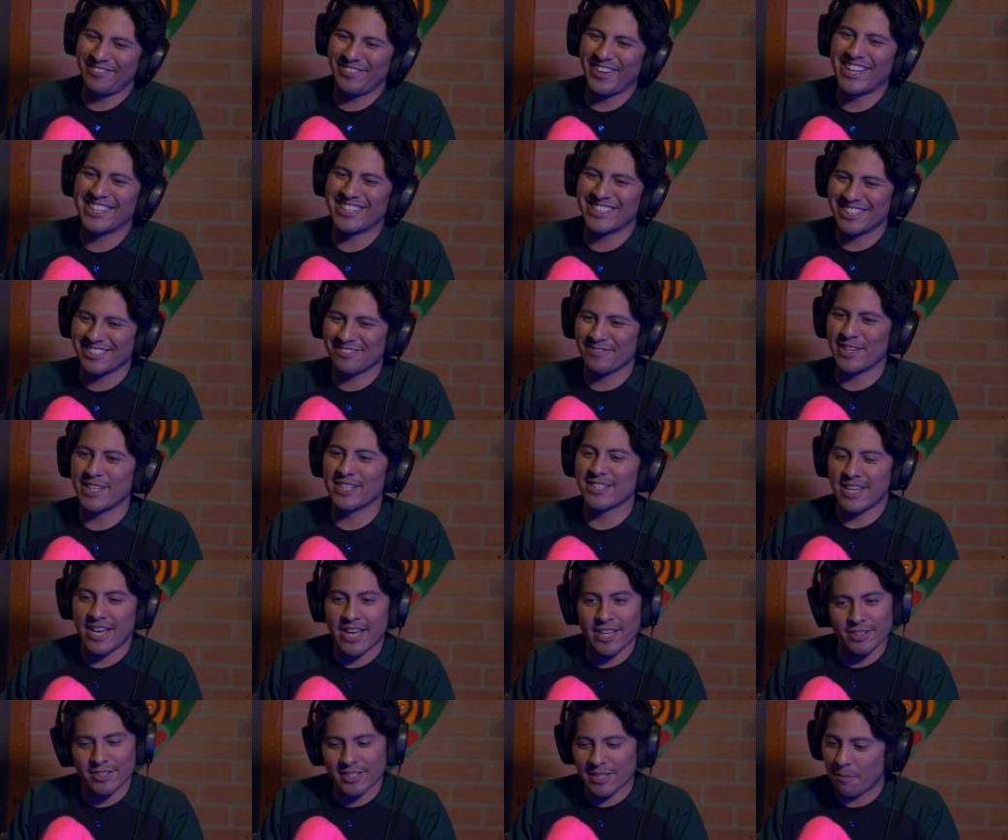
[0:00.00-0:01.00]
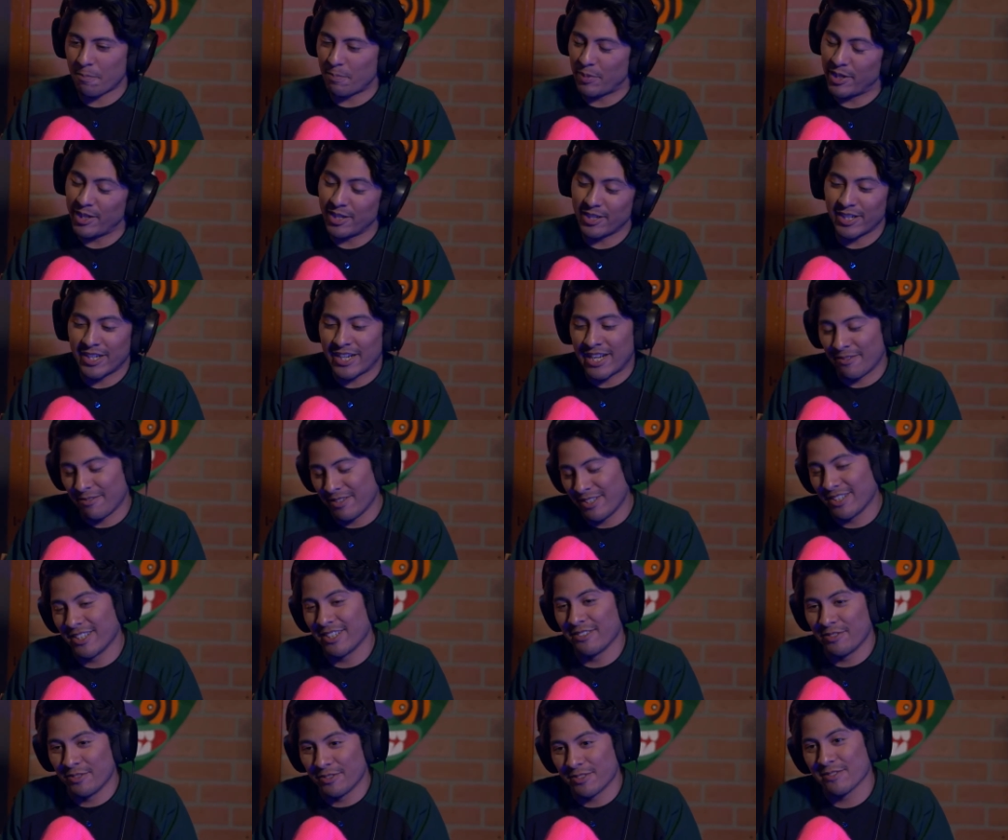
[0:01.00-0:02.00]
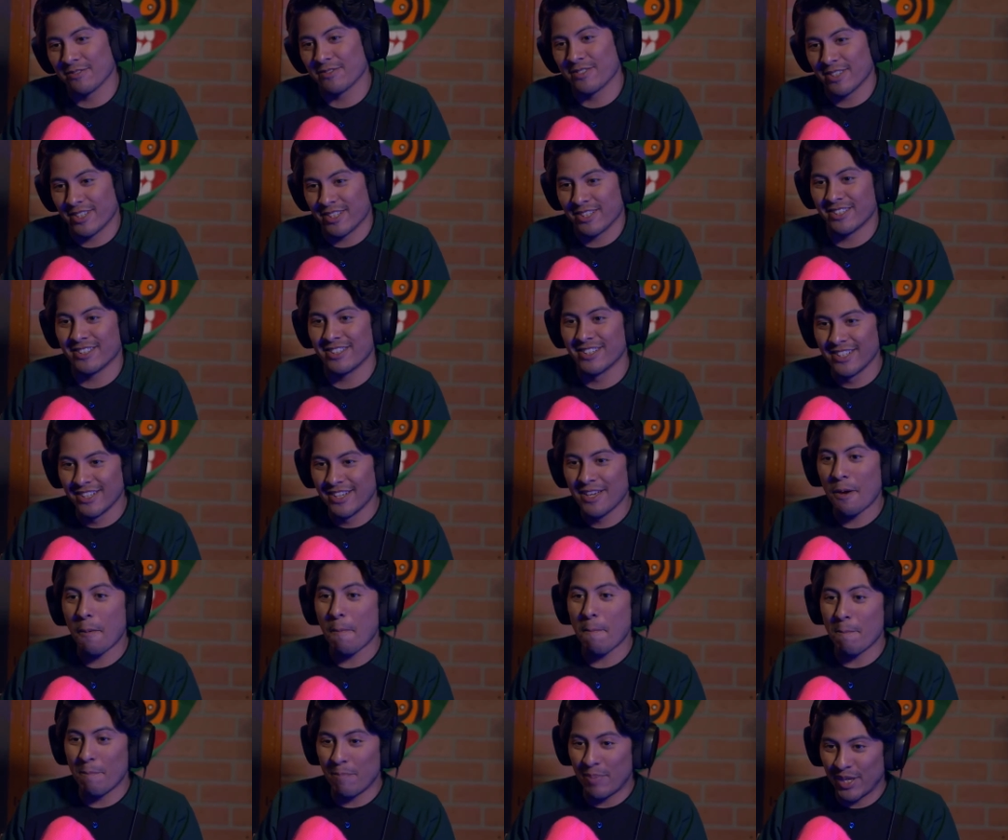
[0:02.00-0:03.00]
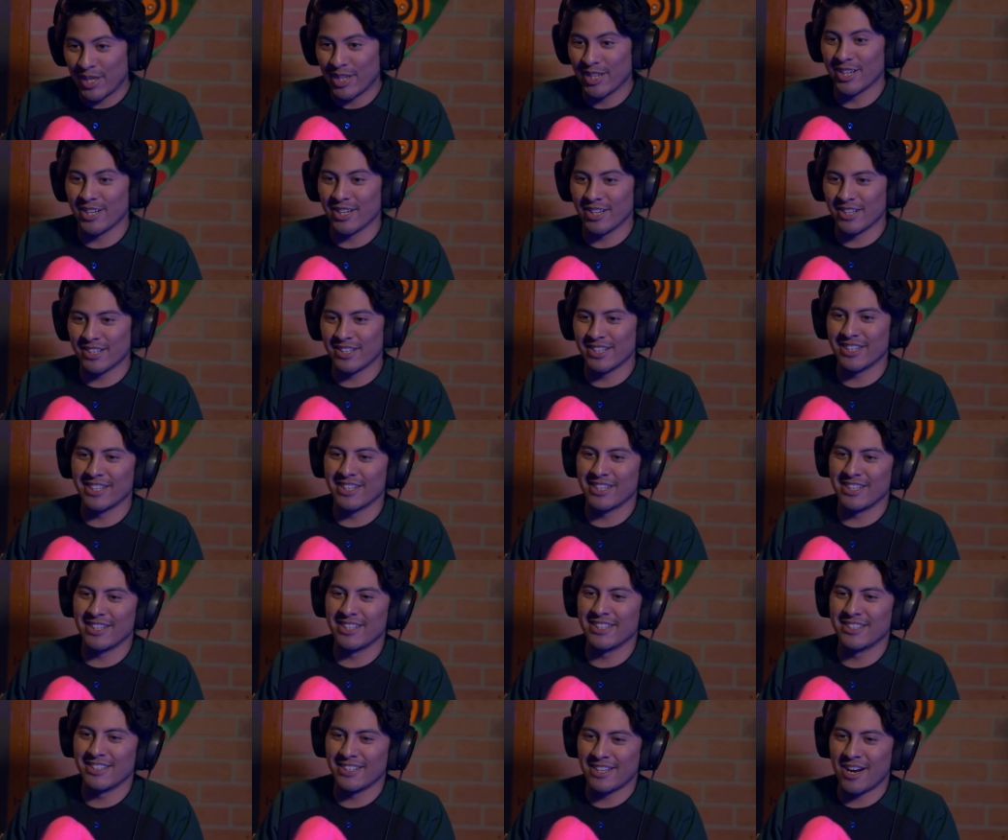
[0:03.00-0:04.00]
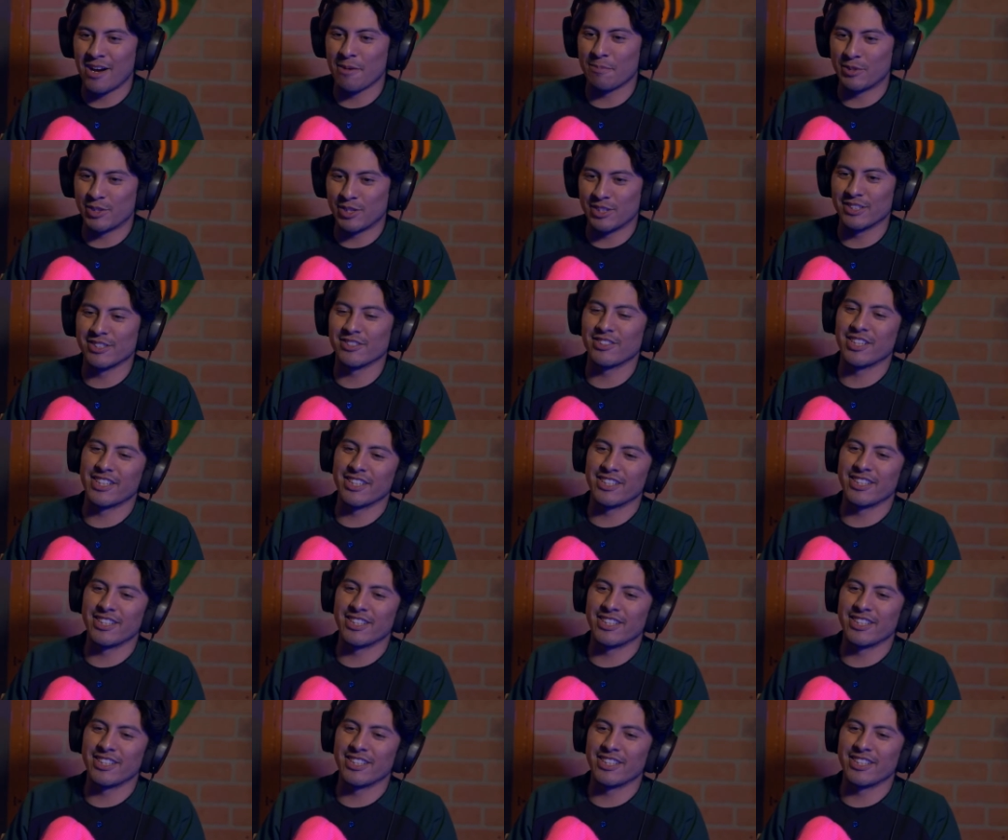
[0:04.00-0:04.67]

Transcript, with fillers: Fancy Smash. Hey, you said beer, and I'm gonna give you some fucking beer uh, options right